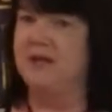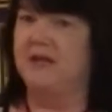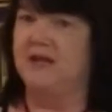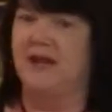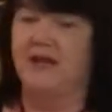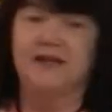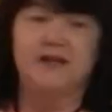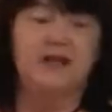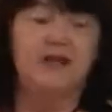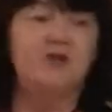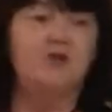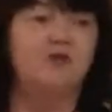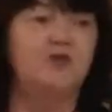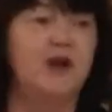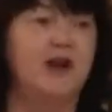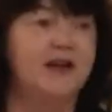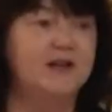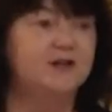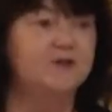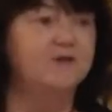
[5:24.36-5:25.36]
And he
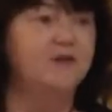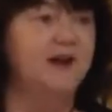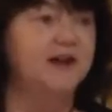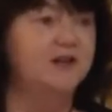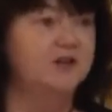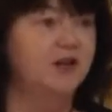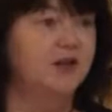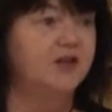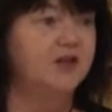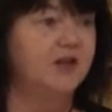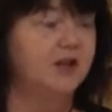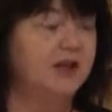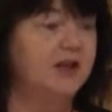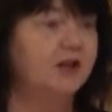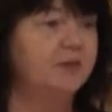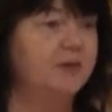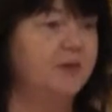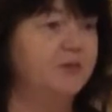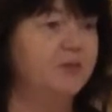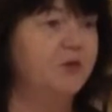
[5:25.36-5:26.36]
tried to find out a
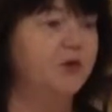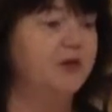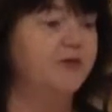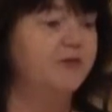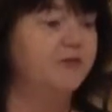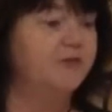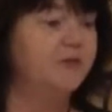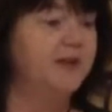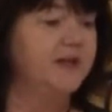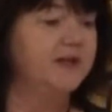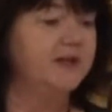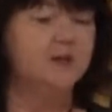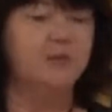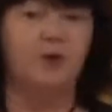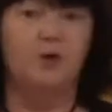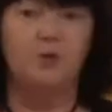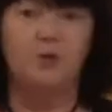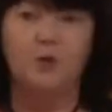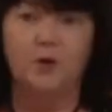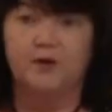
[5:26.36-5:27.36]
little bit more information
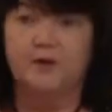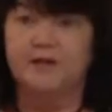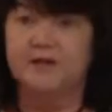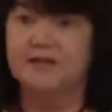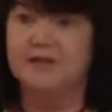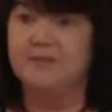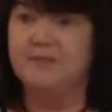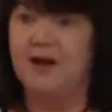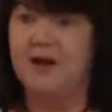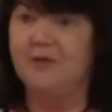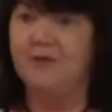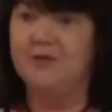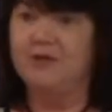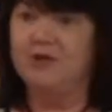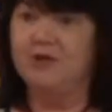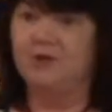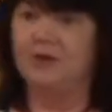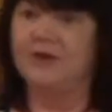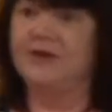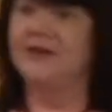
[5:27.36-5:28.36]
about what this man was
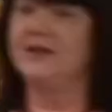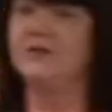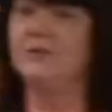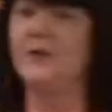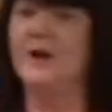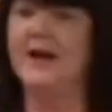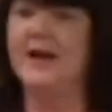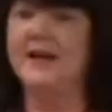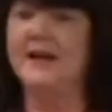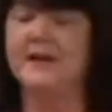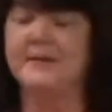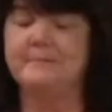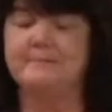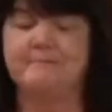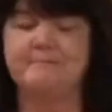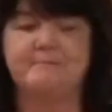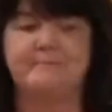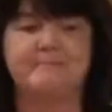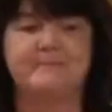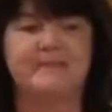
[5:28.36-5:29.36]
doing and why.
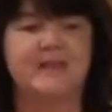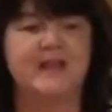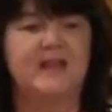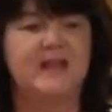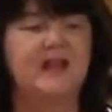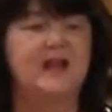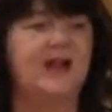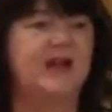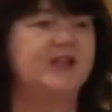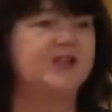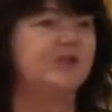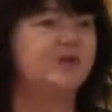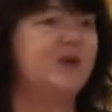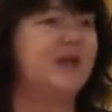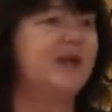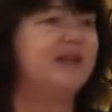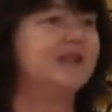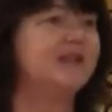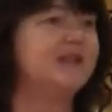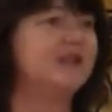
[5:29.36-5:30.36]
And so
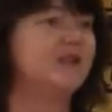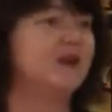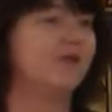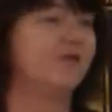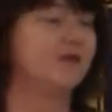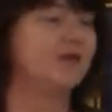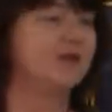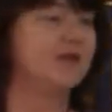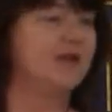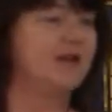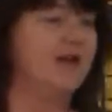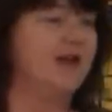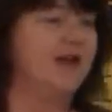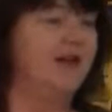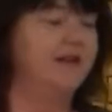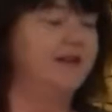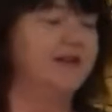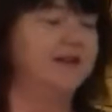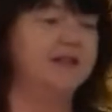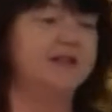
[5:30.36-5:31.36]
he discovered
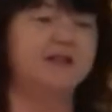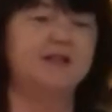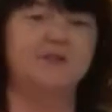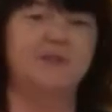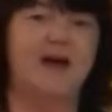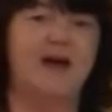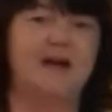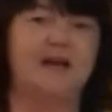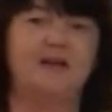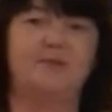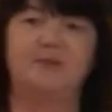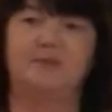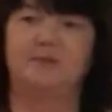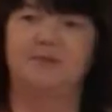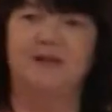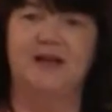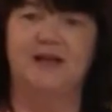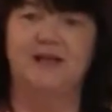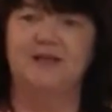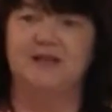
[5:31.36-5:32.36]
that this man had been
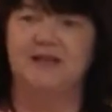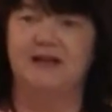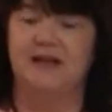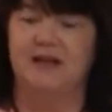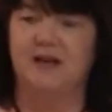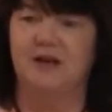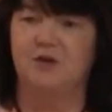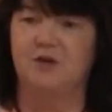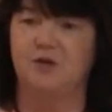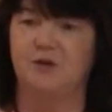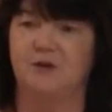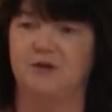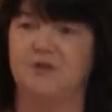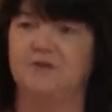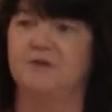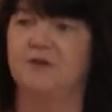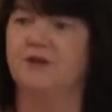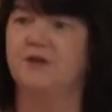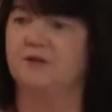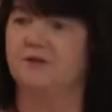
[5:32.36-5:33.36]
planting acorns
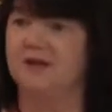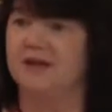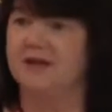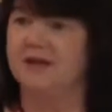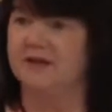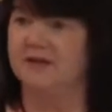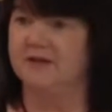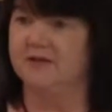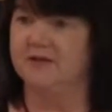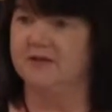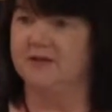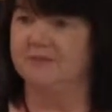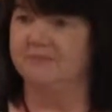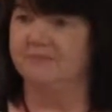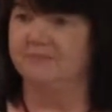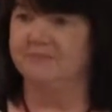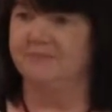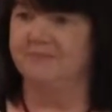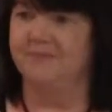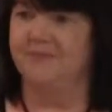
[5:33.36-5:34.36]
for 3 years.
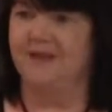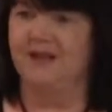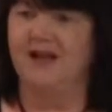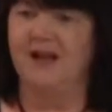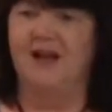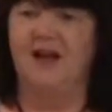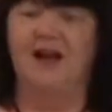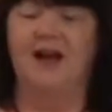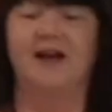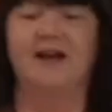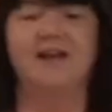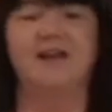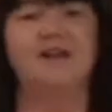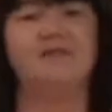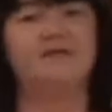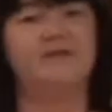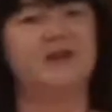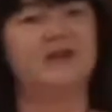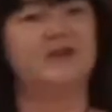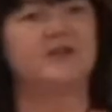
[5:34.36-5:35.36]
And he
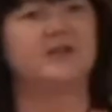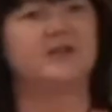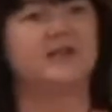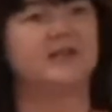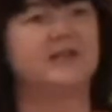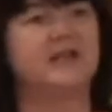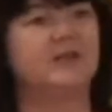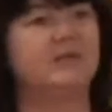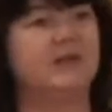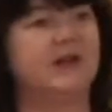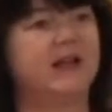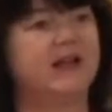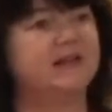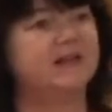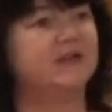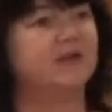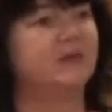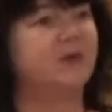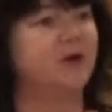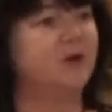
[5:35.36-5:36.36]
figured that he had
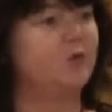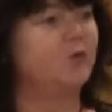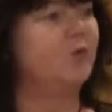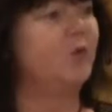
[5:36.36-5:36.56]
planted about